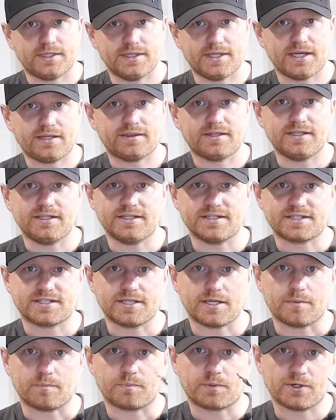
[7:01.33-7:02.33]
and that thing is
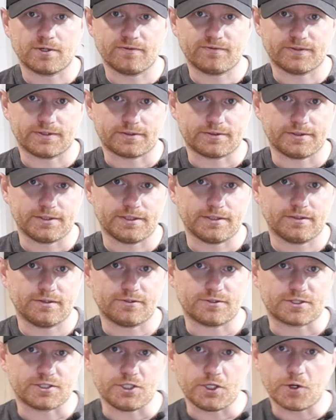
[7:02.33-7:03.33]
set perfectly.
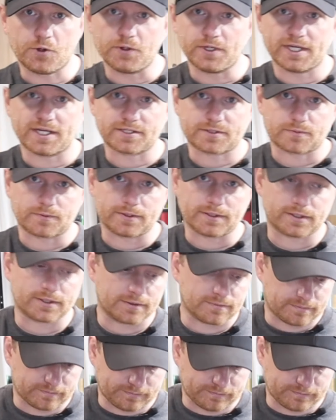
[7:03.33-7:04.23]
There's no guesswork.